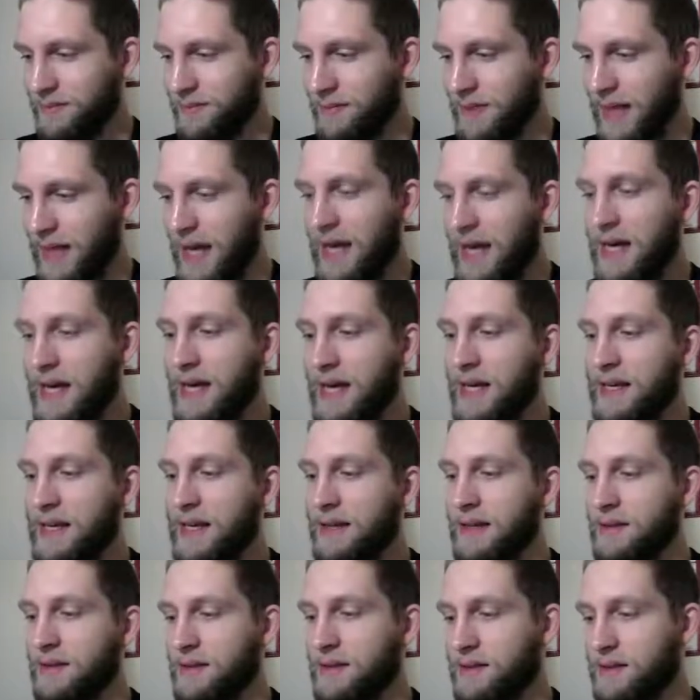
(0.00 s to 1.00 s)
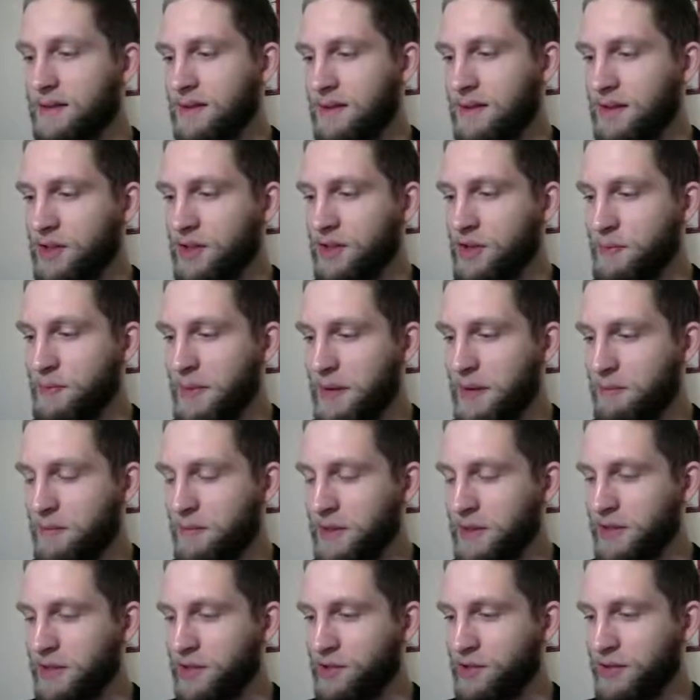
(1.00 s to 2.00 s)
Ah, yes. You might
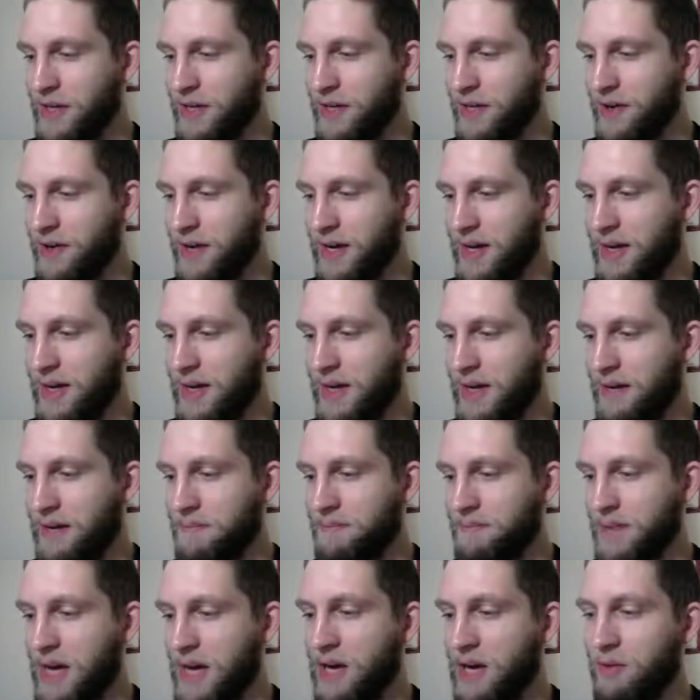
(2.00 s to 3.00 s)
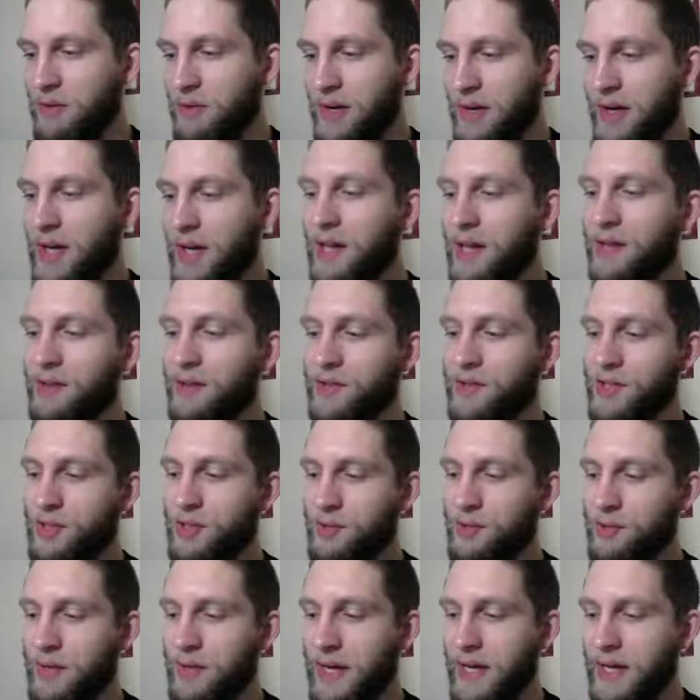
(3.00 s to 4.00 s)
want to try your hand at a battle royale or
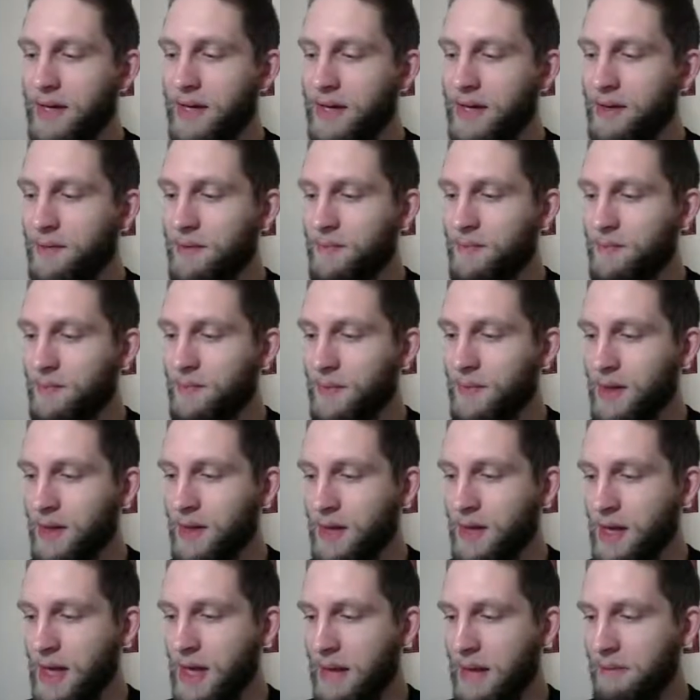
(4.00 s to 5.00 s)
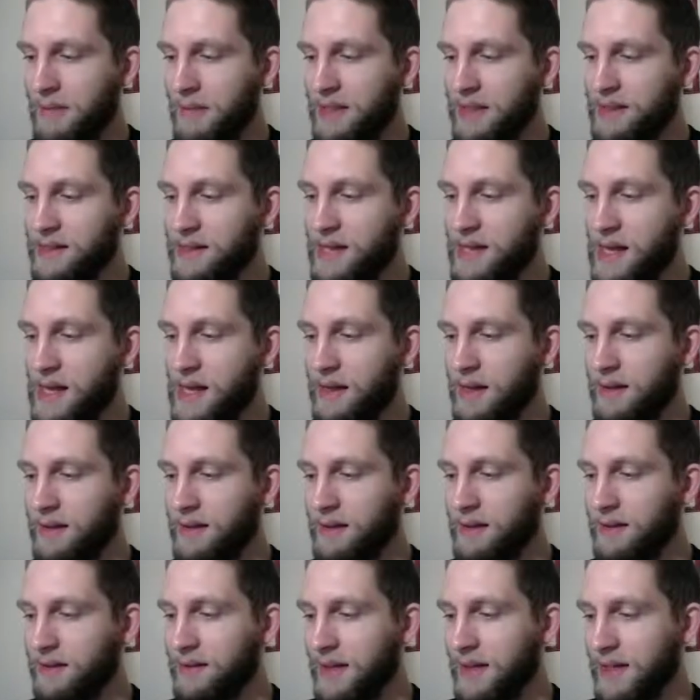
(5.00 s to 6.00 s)
two, Andy. Mudsdale
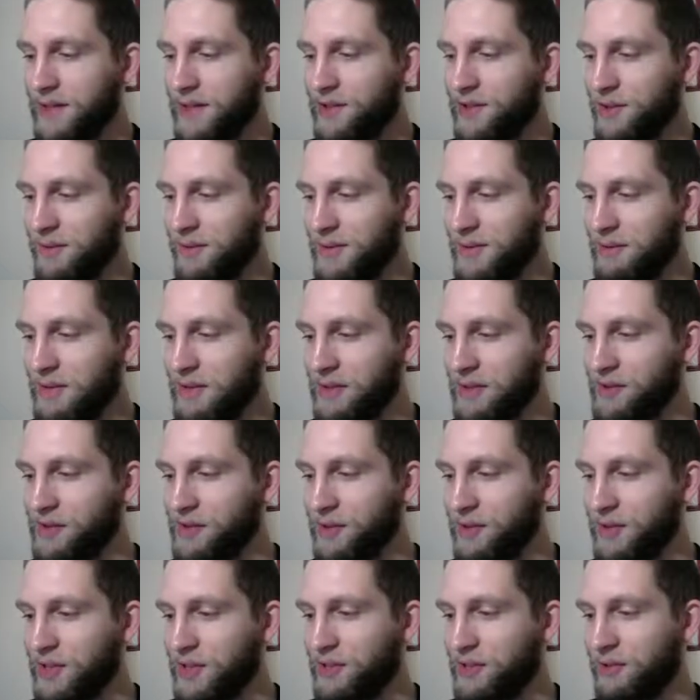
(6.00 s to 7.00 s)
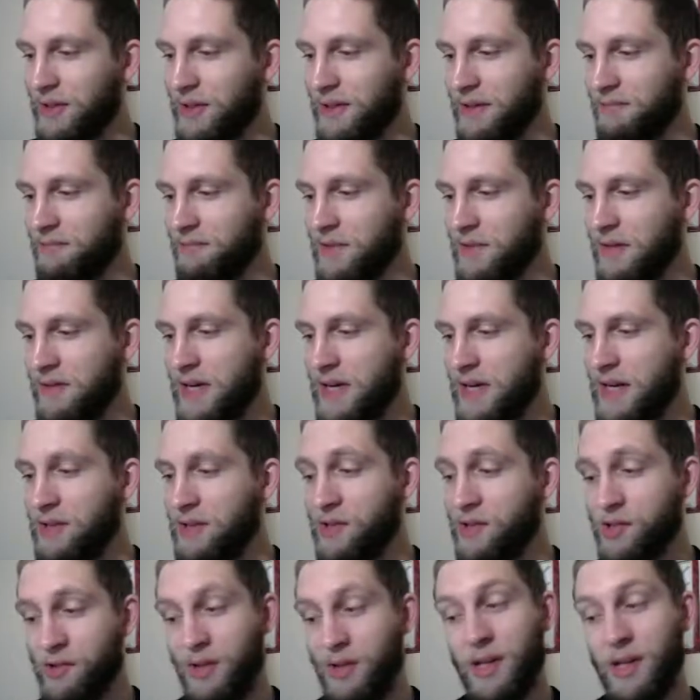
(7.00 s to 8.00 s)
here thinks you'll be well suited to it, given how
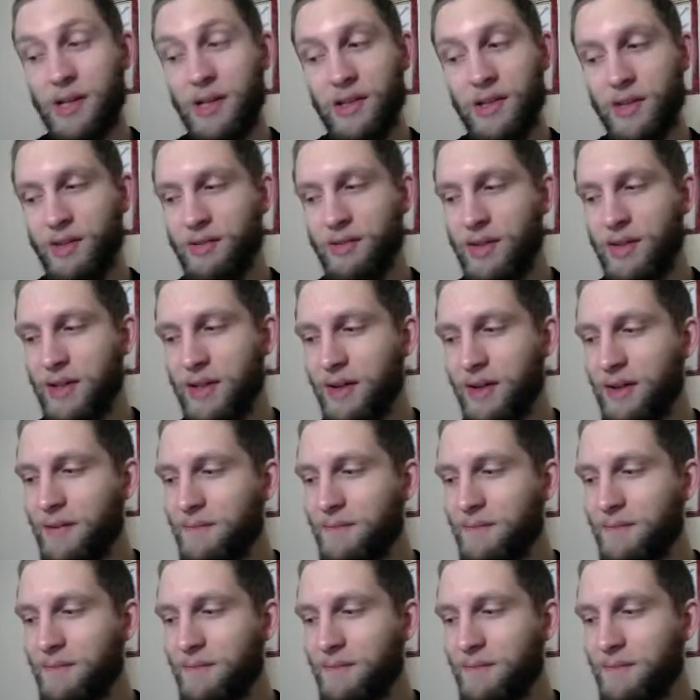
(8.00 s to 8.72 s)
strong you are.